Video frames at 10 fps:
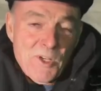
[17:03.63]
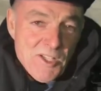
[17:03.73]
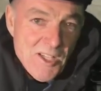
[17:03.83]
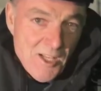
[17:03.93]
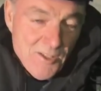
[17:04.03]
we are
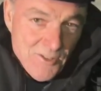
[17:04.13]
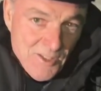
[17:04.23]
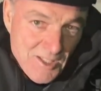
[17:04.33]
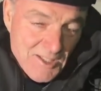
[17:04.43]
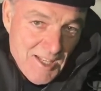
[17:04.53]
sailing on
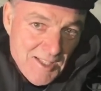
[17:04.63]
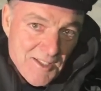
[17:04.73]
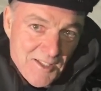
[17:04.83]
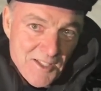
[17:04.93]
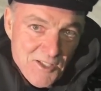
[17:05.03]
the
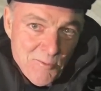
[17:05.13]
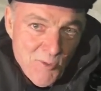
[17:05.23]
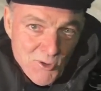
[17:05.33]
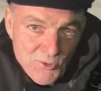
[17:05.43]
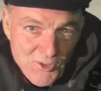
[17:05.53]
Atlantic, it's a
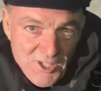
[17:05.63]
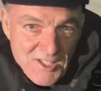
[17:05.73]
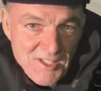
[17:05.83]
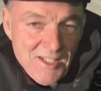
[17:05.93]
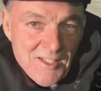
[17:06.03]
boat
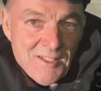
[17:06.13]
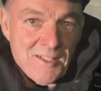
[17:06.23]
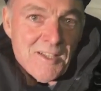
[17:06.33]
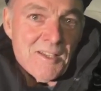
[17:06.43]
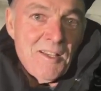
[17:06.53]
race, and
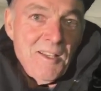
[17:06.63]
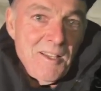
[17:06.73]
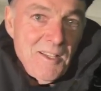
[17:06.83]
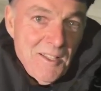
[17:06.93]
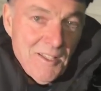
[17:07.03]

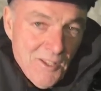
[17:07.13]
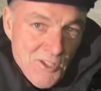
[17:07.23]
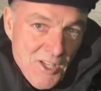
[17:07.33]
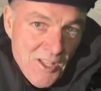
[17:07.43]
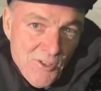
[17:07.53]
in the
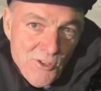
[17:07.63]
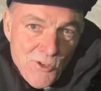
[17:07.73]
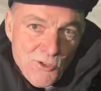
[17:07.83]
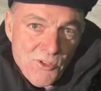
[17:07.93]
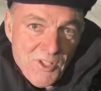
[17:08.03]
Southern
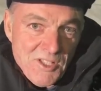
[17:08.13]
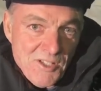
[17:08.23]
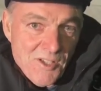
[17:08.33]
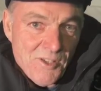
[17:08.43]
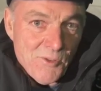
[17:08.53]
Ocean, it's
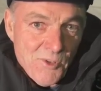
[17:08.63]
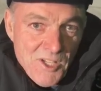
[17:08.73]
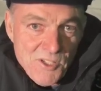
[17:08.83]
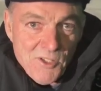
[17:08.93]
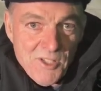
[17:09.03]
a
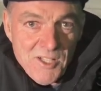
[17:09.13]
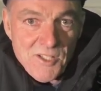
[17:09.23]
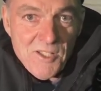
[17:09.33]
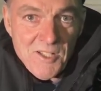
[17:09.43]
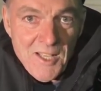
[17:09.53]
race
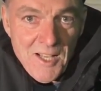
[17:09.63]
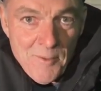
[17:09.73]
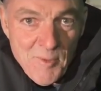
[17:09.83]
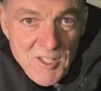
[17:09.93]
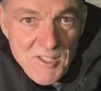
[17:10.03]
against the
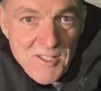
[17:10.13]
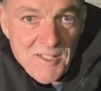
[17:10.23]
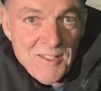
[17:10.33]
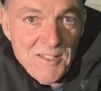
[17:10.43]
elements. And